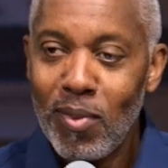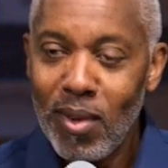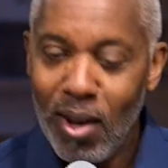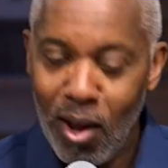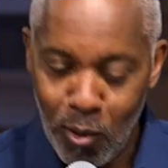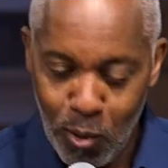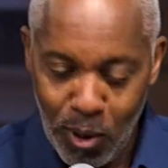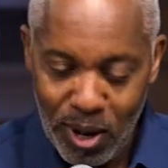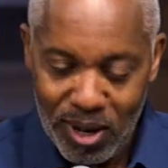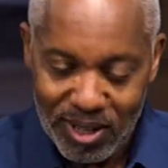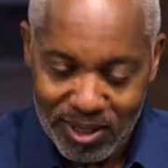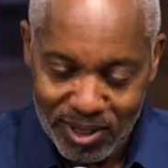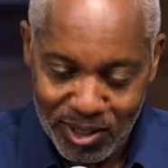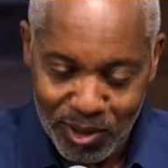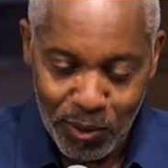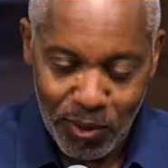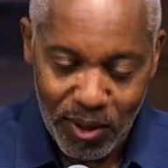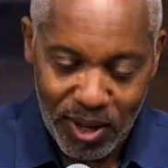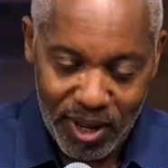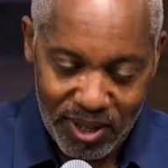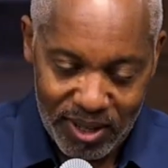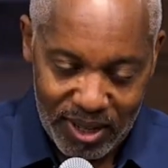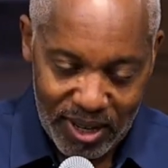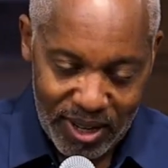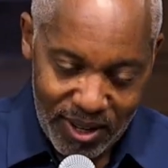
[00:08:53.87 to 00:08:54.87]
All right, let's do
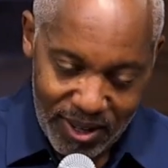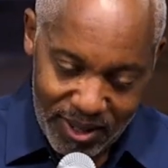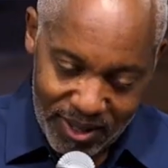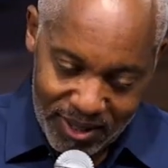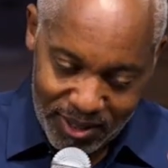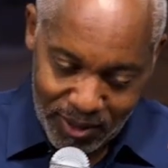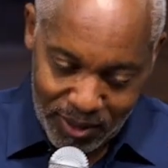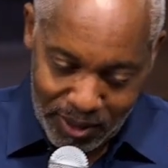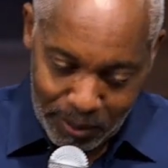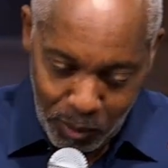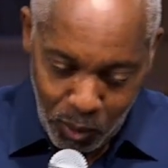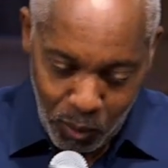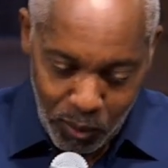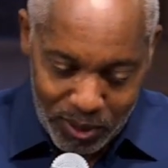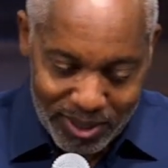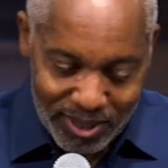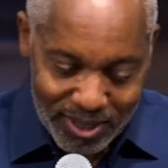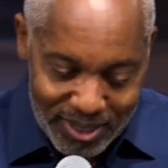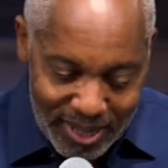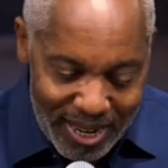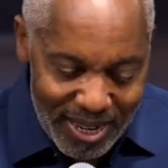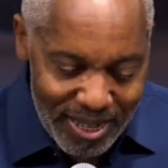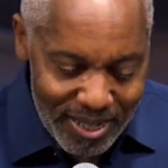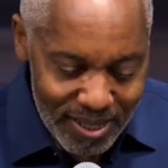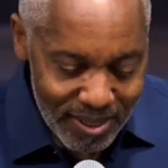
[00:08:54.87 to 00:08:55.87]
that. So number one,
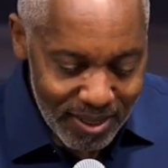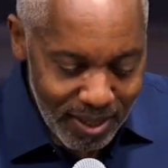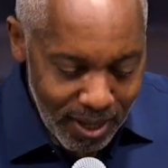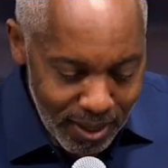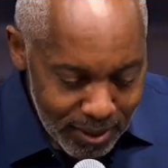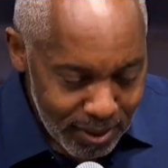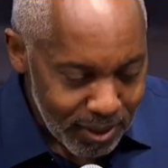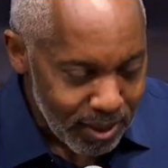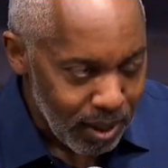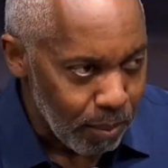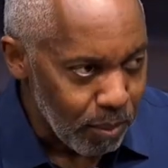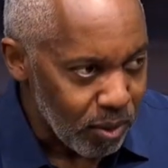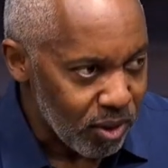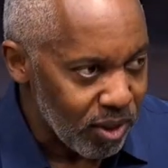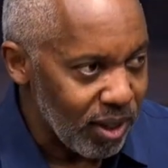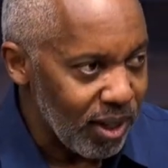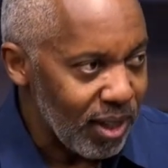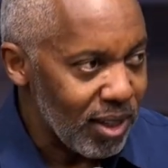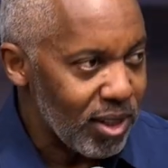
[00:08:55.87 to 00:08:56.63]
Satan's assumption.